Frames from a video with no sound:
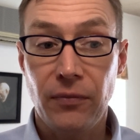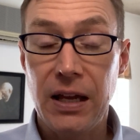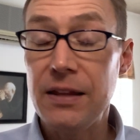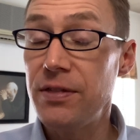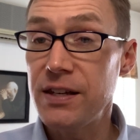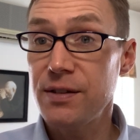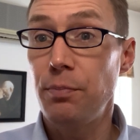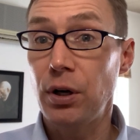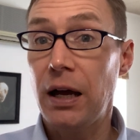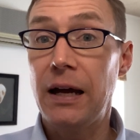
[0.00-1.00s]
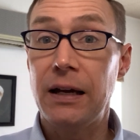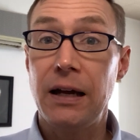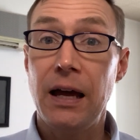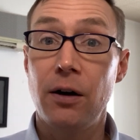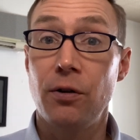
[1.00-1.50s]
in this book, a
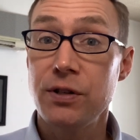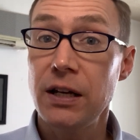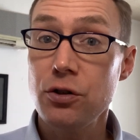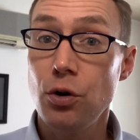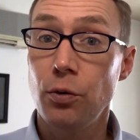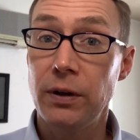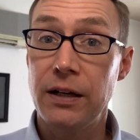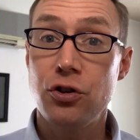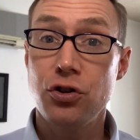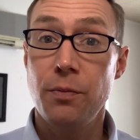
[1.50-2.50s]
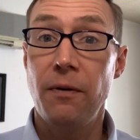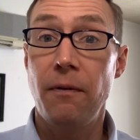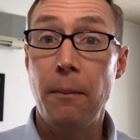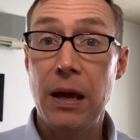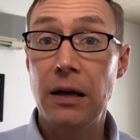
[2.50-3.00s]
heterosexual relationship of
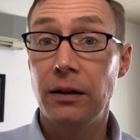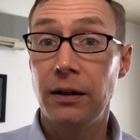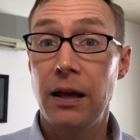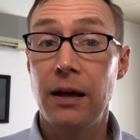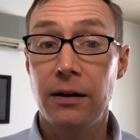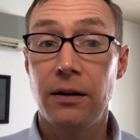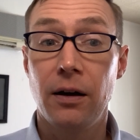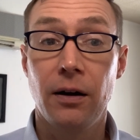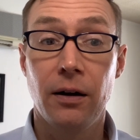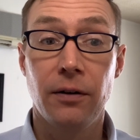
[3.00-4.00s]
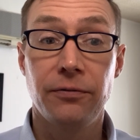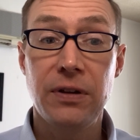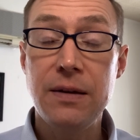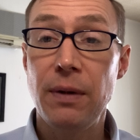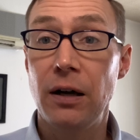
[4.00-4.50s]
a male and a
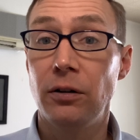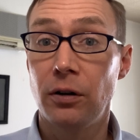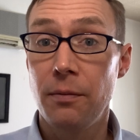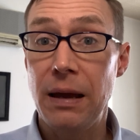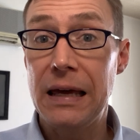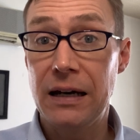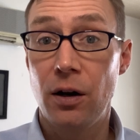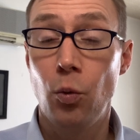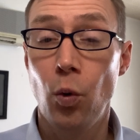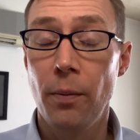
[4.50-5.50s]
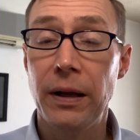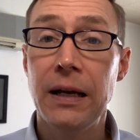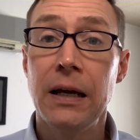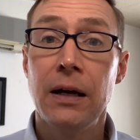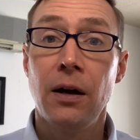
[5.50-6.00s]
female, or a man and a woman,
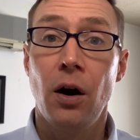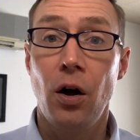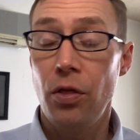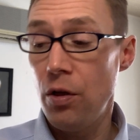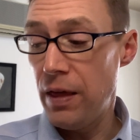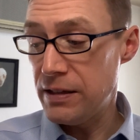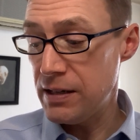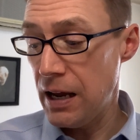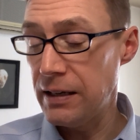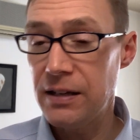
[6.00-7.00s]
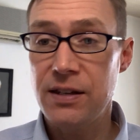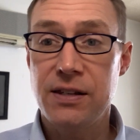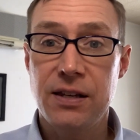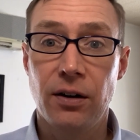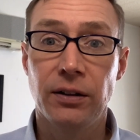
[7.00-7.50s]
although that's not
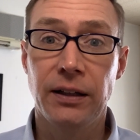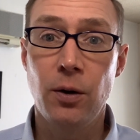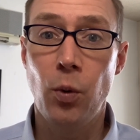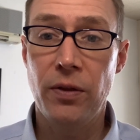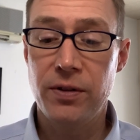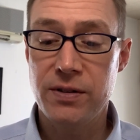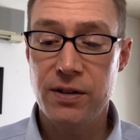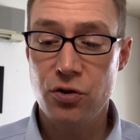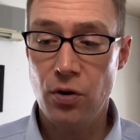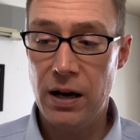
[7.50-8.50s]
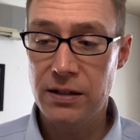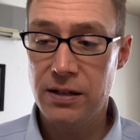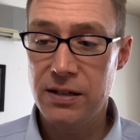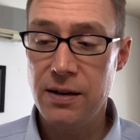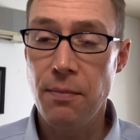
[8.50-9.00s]
necessarily what this is trying to
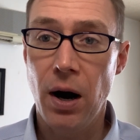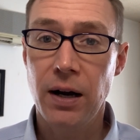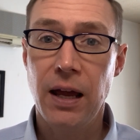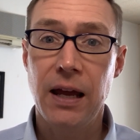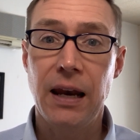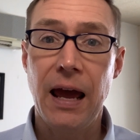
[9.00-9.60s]
demarcate